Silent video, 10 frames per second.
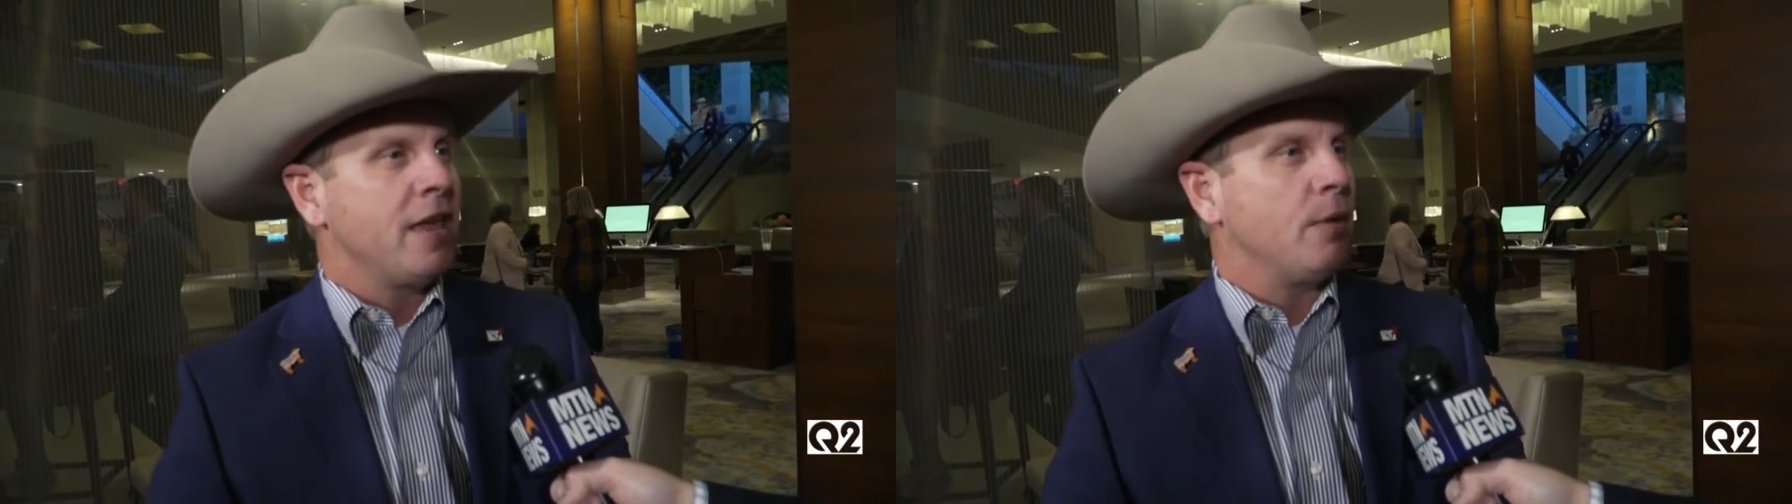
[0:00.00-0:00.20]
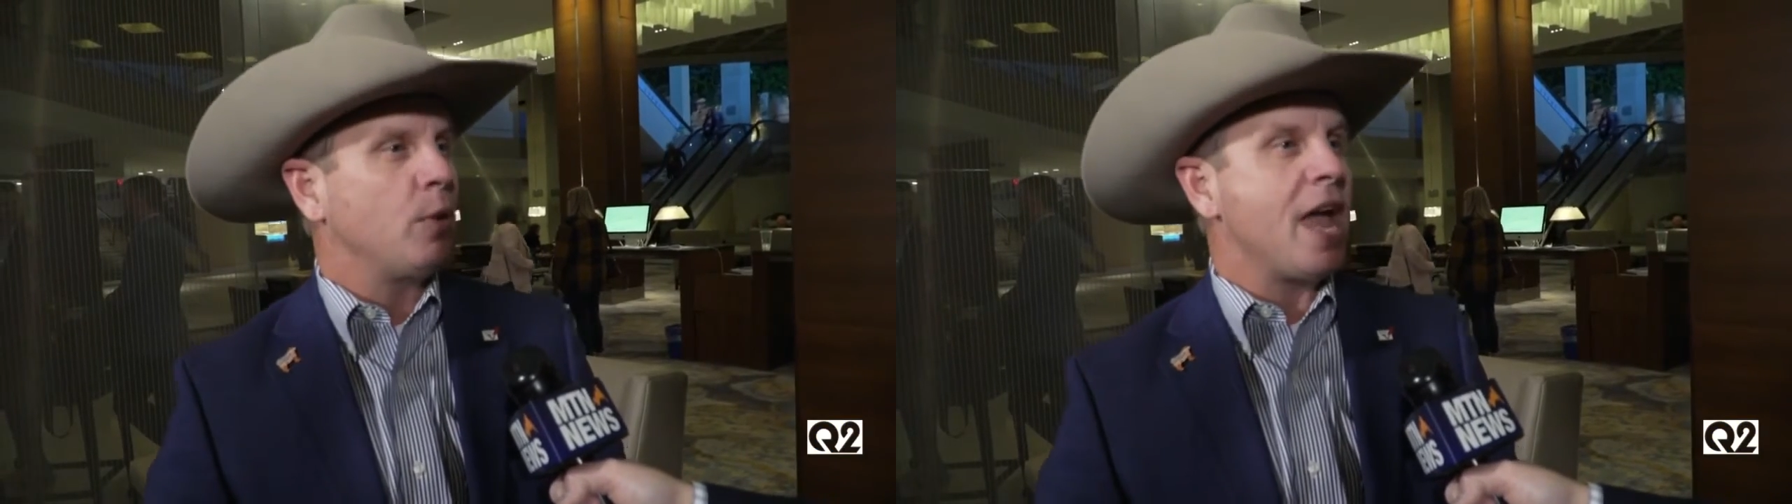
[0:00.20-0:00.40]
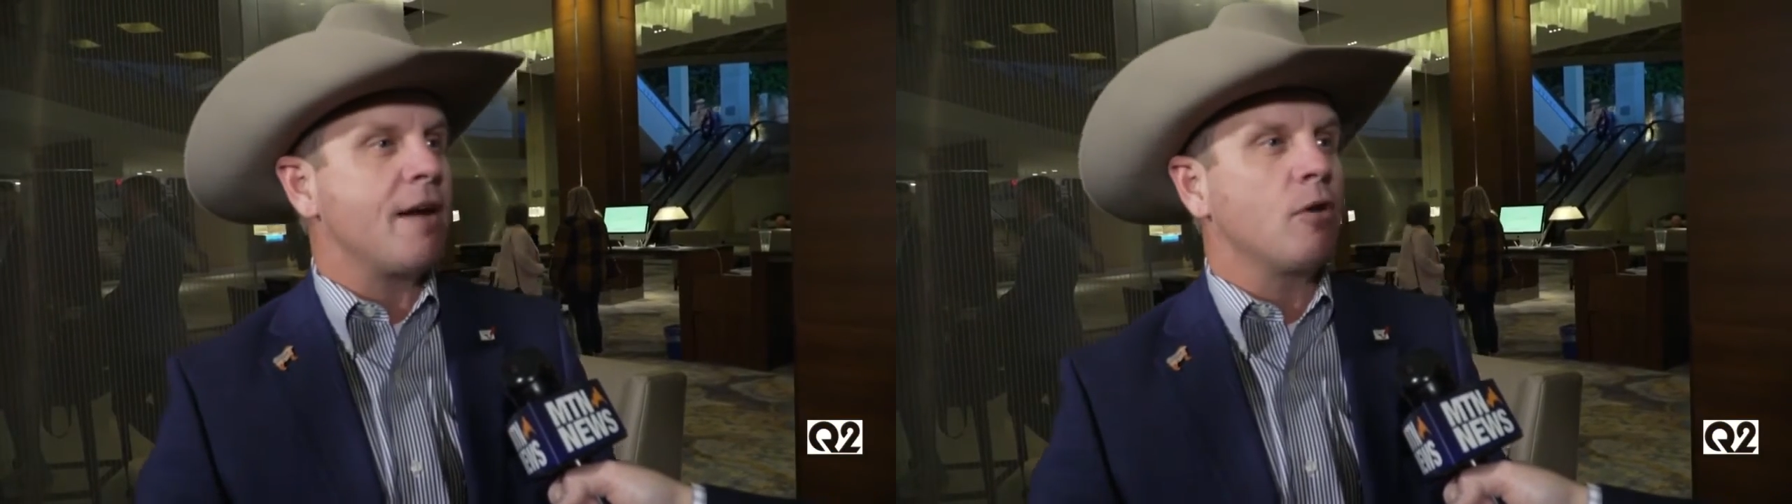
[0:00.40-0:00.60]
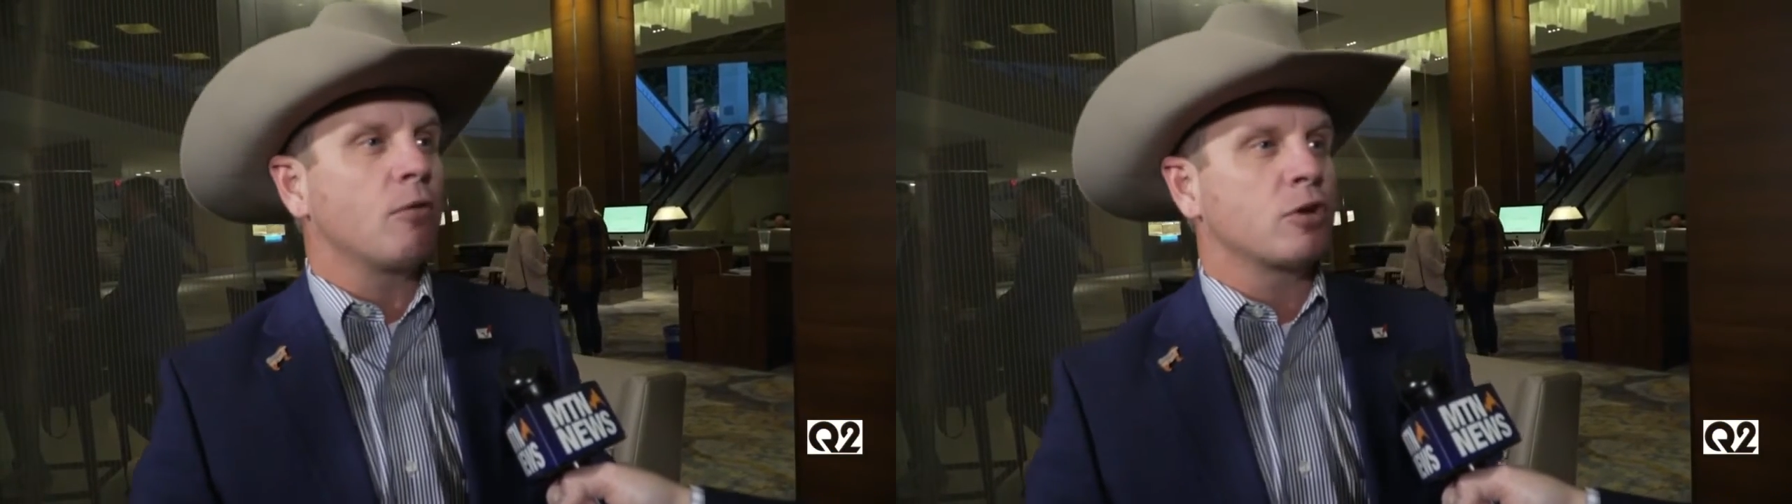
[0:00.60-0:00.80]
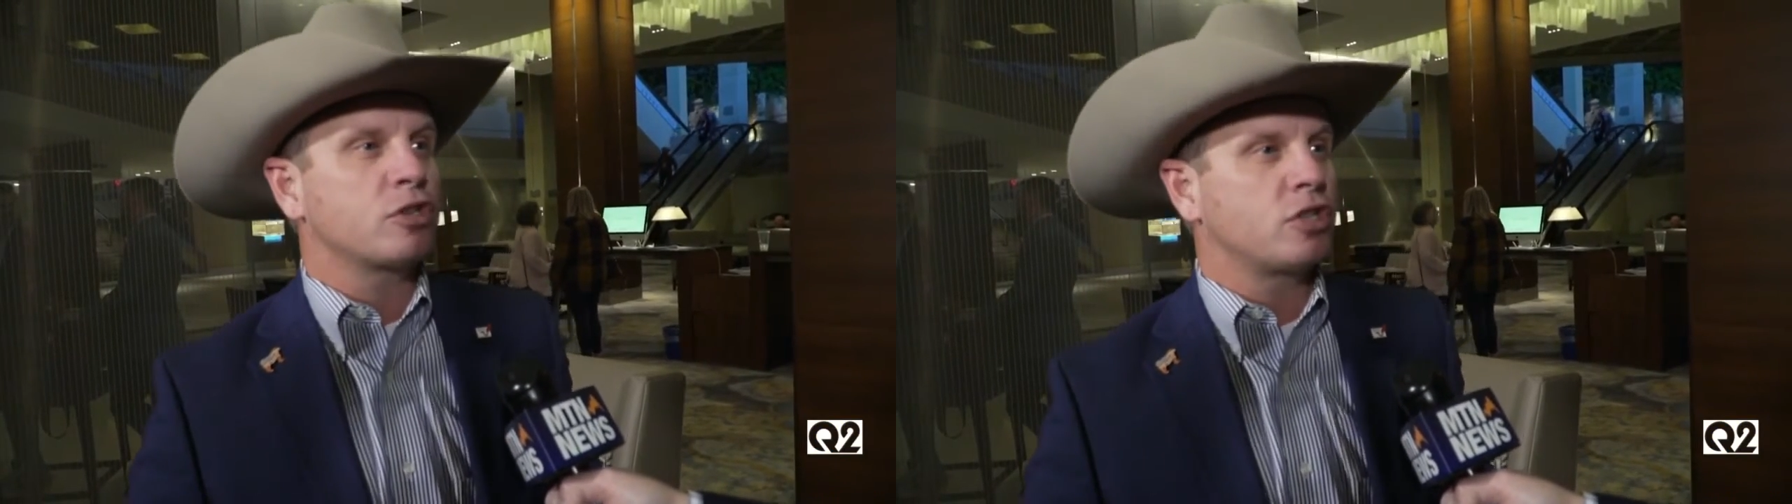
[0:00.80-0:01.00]
and we have
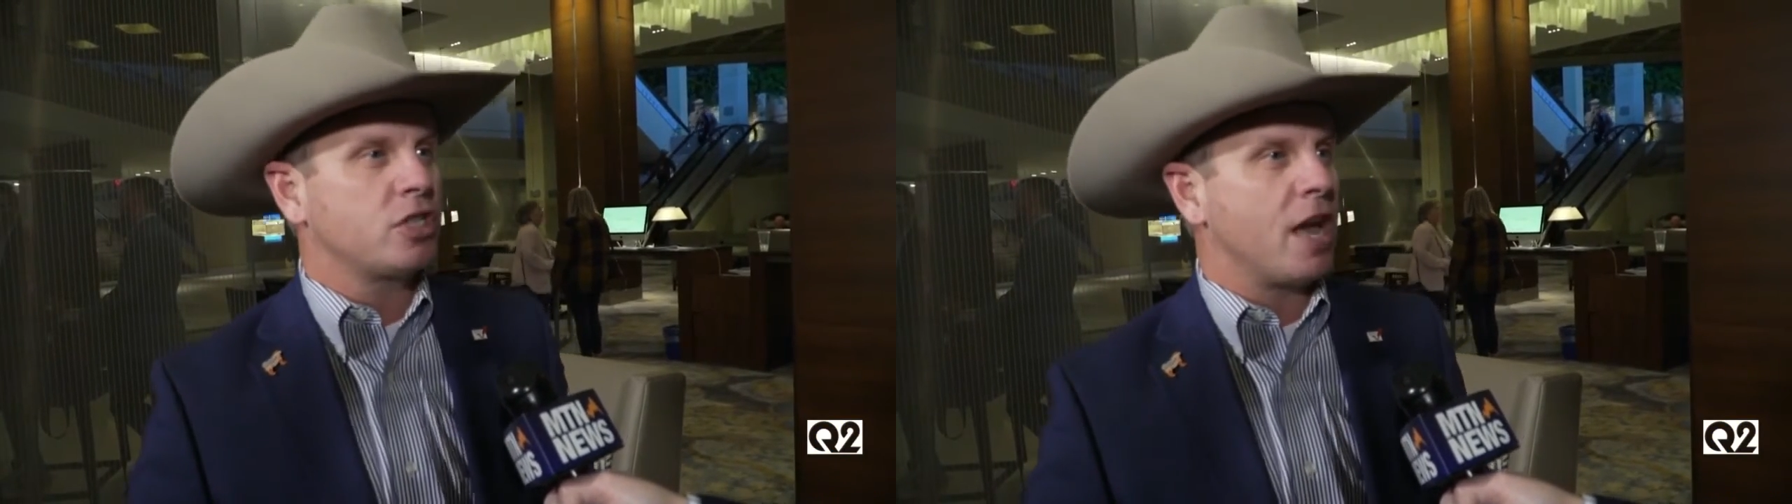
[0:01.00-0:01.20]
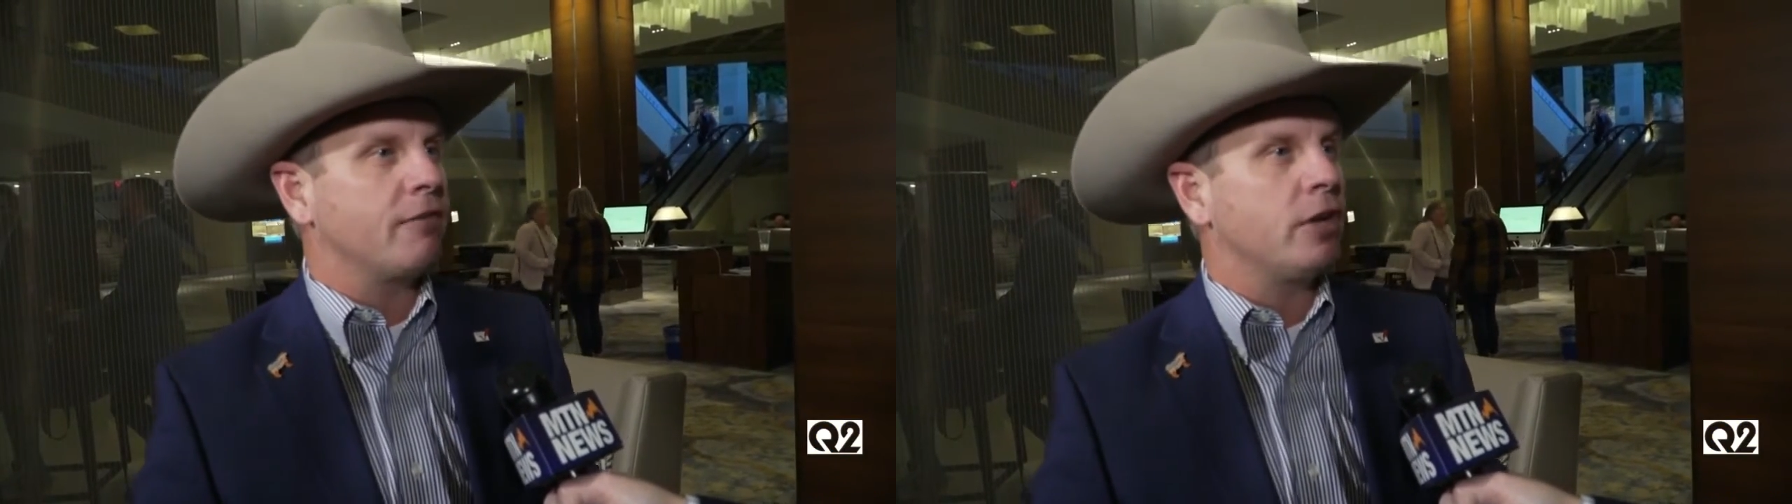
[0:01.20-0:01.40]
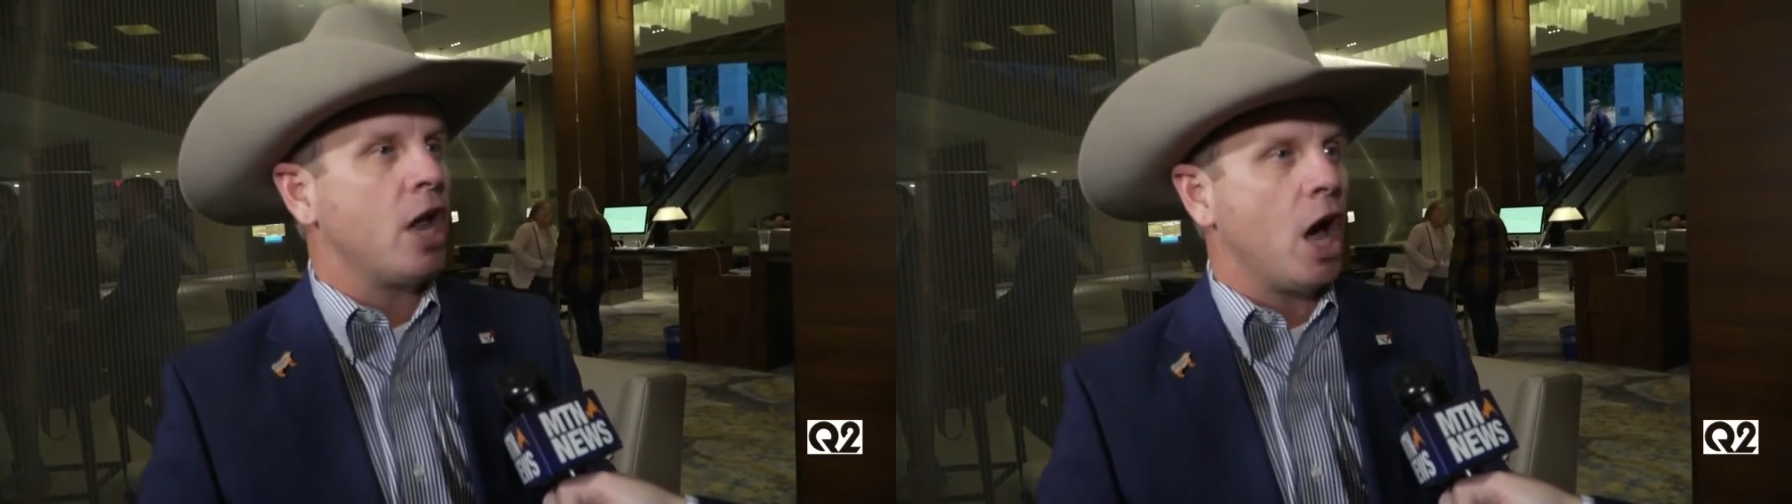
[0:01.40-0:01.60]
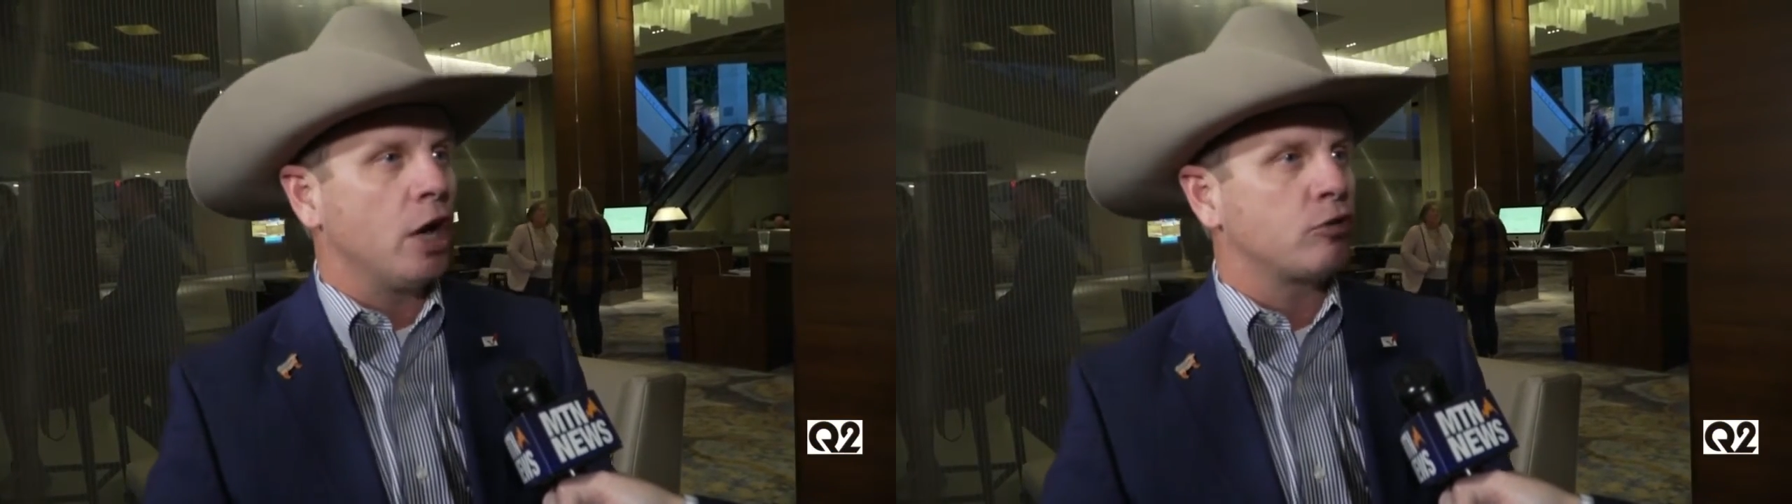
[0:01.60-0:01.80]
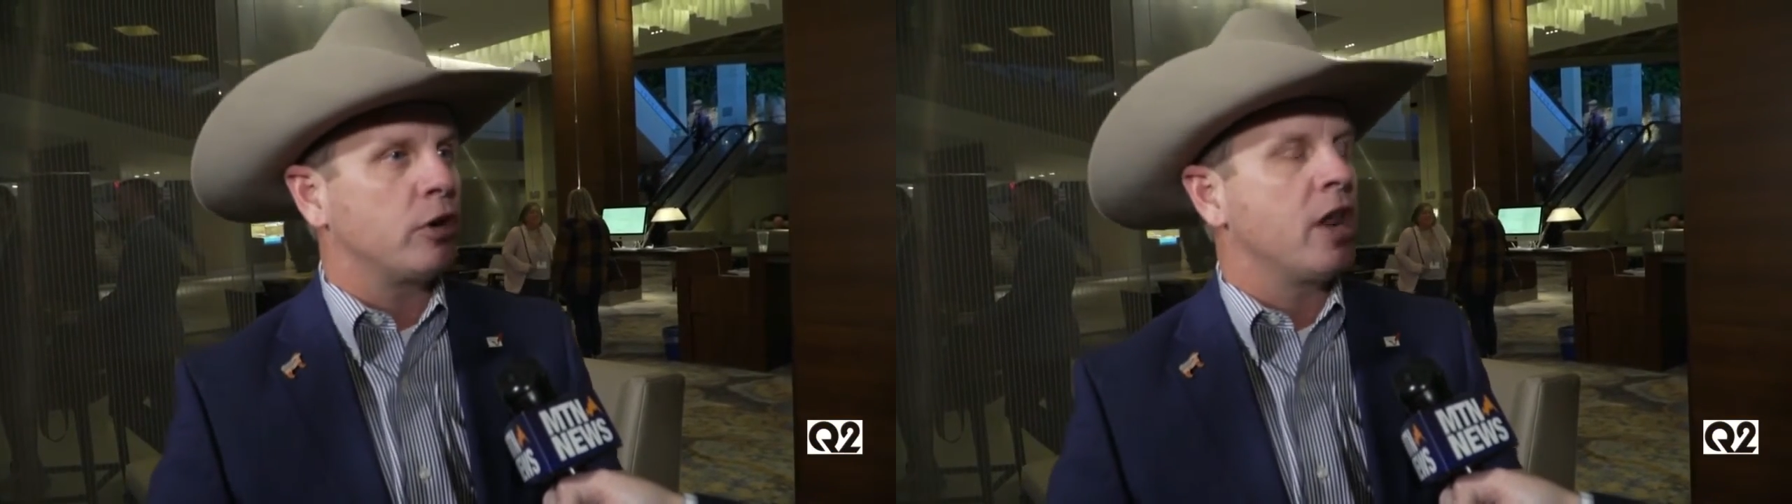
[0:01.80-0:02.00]
over
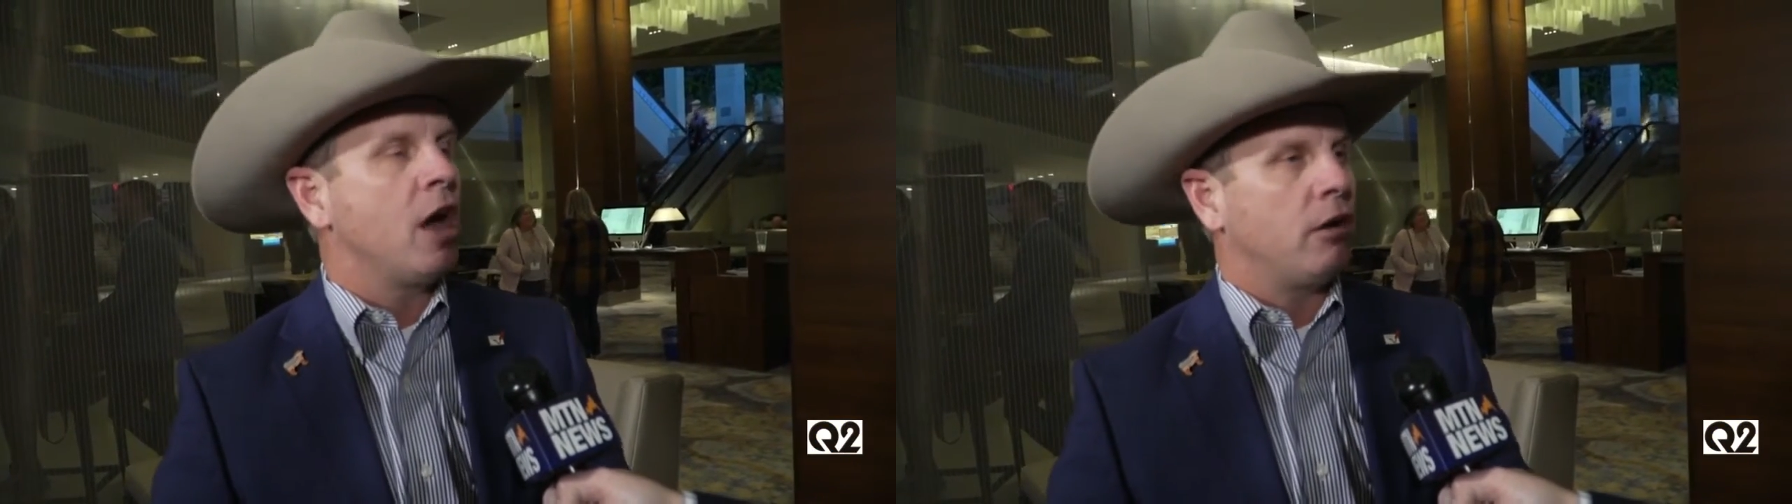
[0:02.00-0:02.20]
700